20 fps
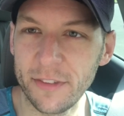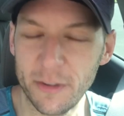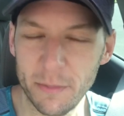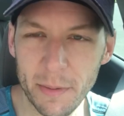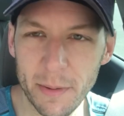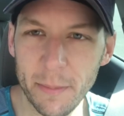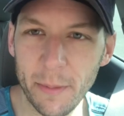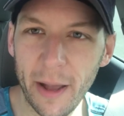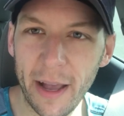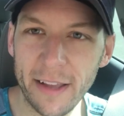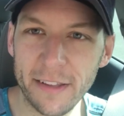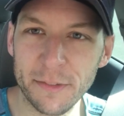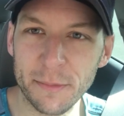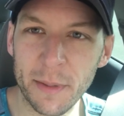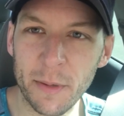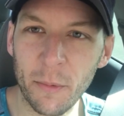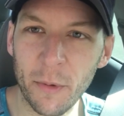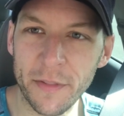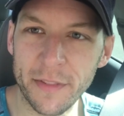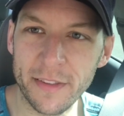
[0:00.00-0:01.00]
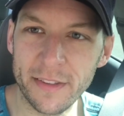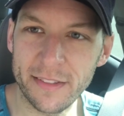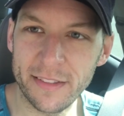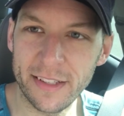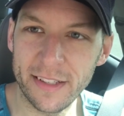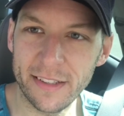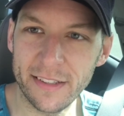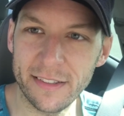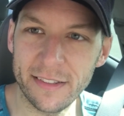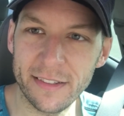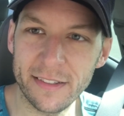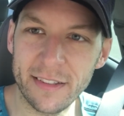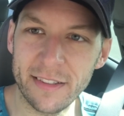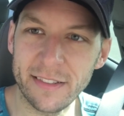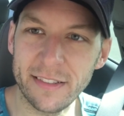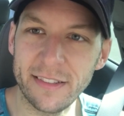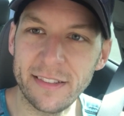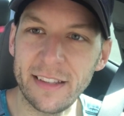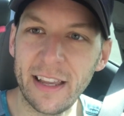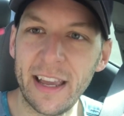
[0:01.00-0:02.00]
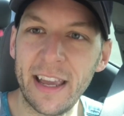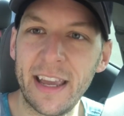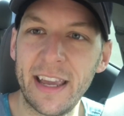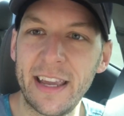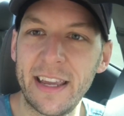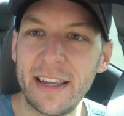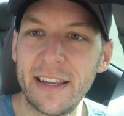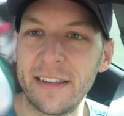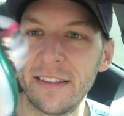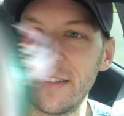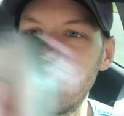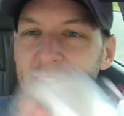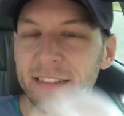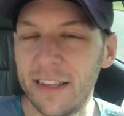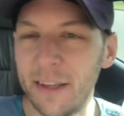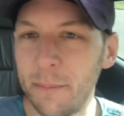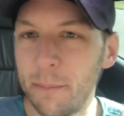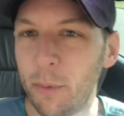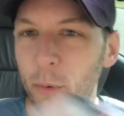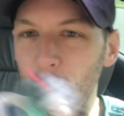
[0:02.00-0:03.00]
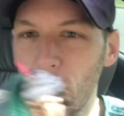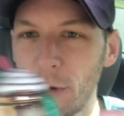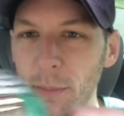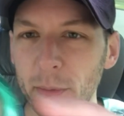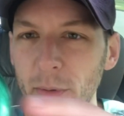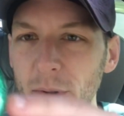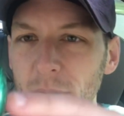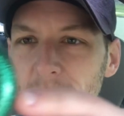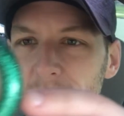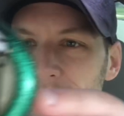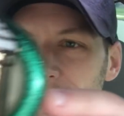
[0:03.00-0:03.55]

Some people asked me what this is. This is a scent portable